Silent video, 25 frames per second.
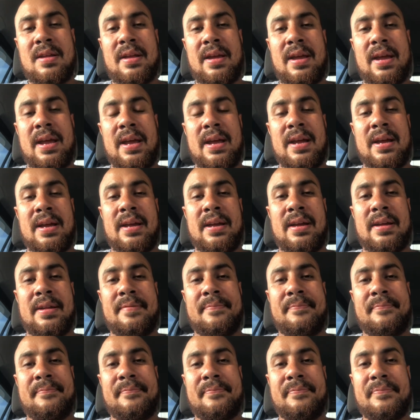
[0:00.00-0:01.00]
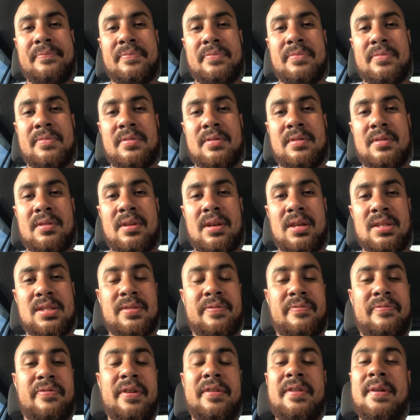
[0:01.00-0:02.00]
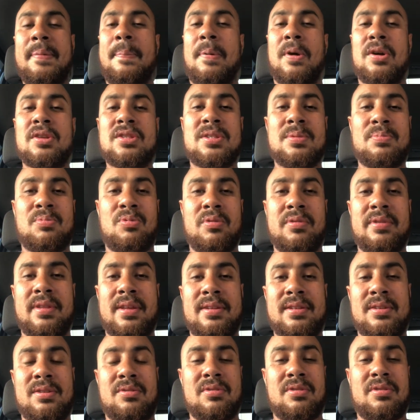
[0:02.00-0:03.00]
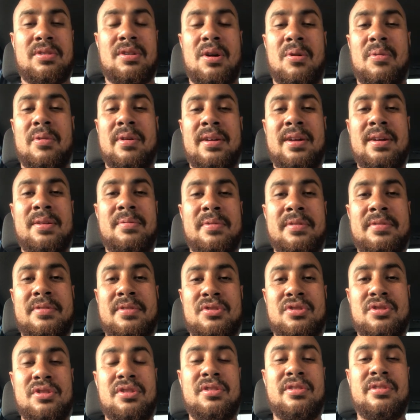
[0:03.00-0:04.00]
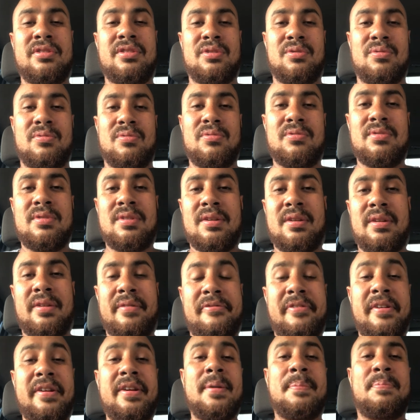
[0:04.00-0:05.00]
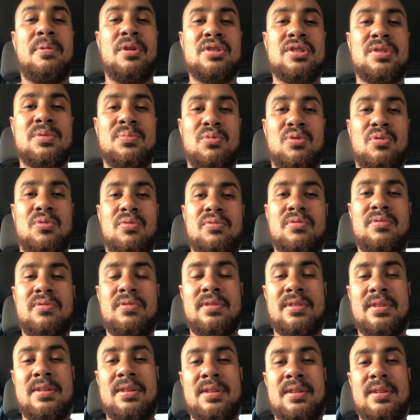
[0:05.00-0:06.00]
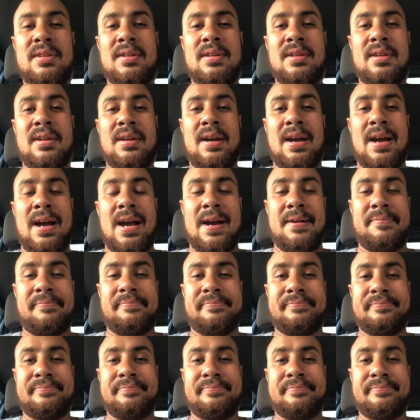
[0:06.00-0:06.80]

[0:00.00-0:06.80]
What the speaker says: and it's very possible that he could go ahead with the June deal. Very possible. I